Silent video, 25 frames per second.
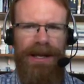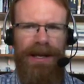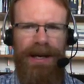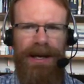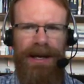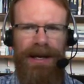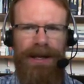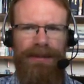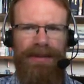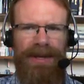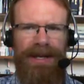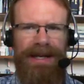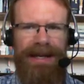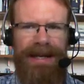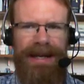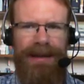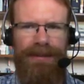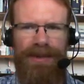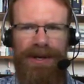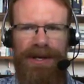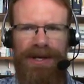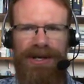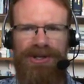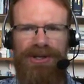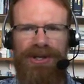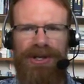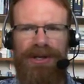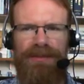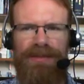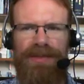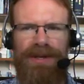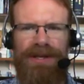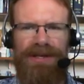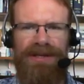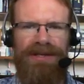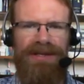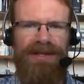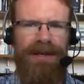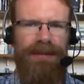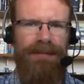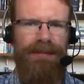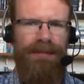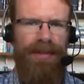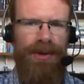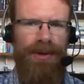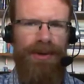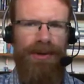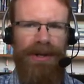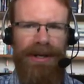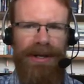Uh, it can be an image, it could be a
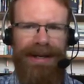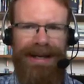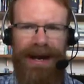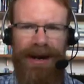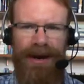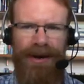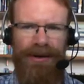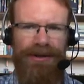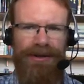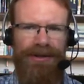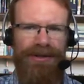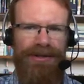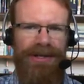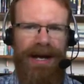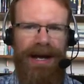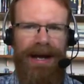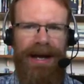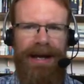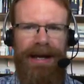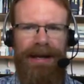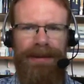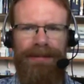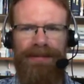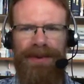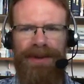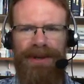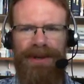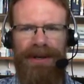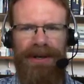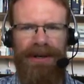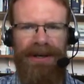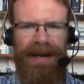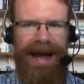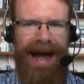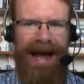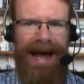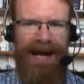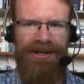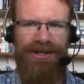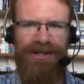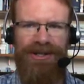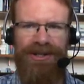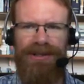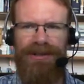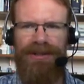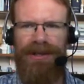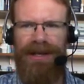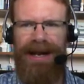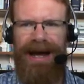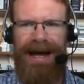symbol, a character type, an, an
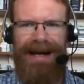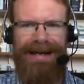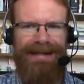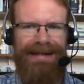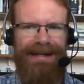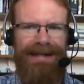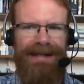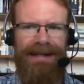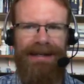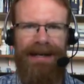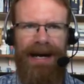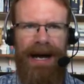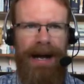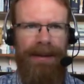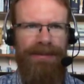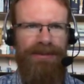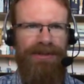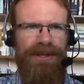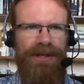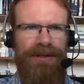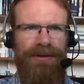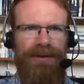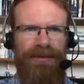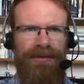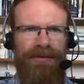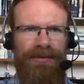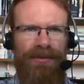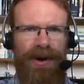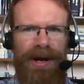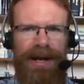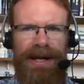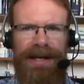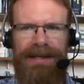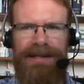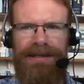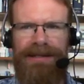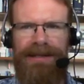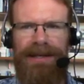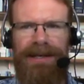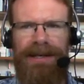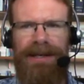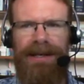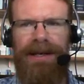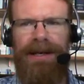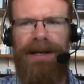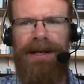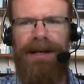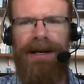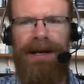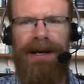action, an idea, object, or phrase,
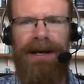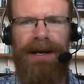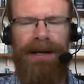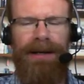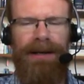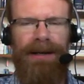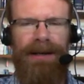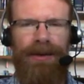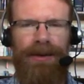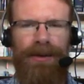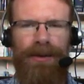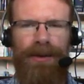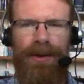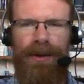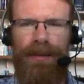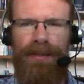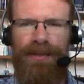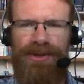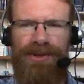uh, or, or